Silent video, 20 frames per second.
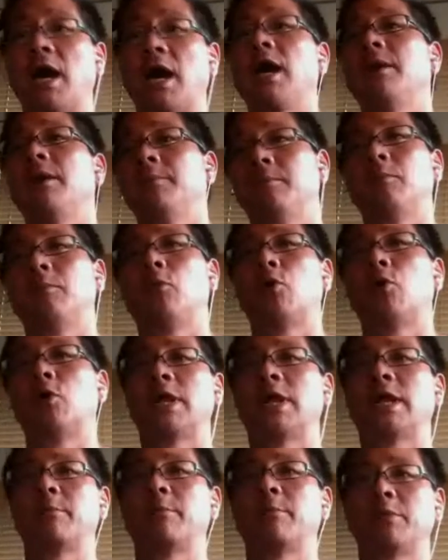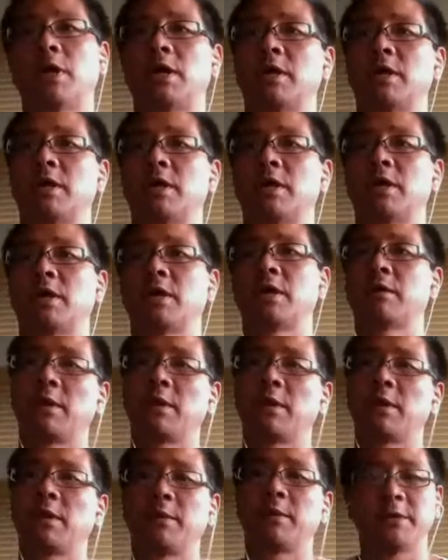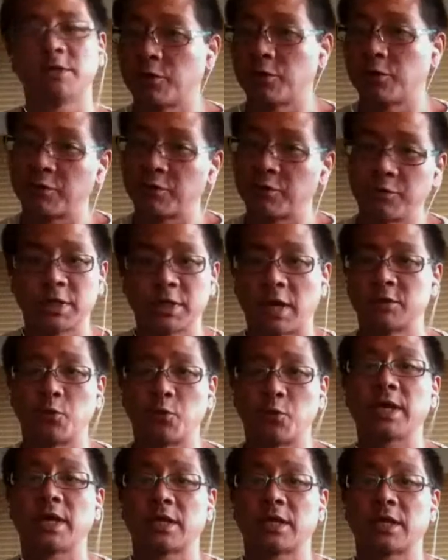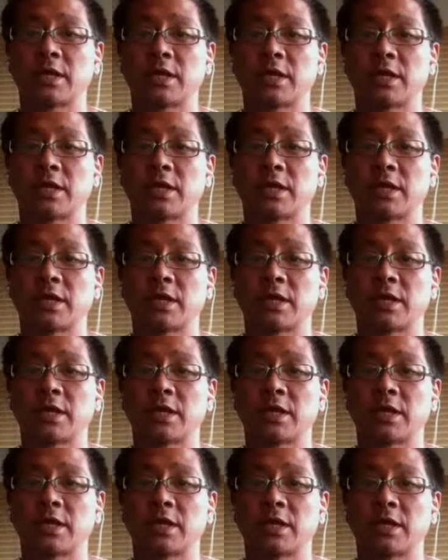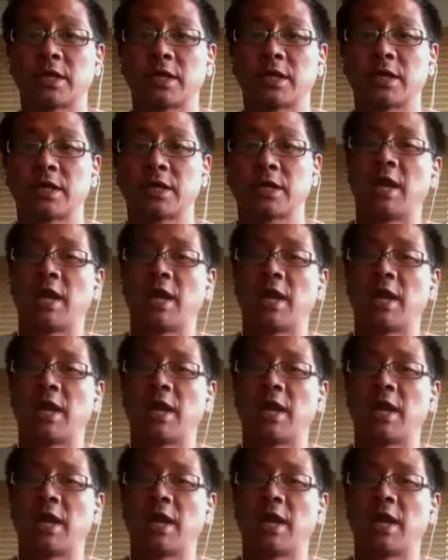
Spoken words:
I'm more like blogging maybe 2 or 3 times a week at the most, but then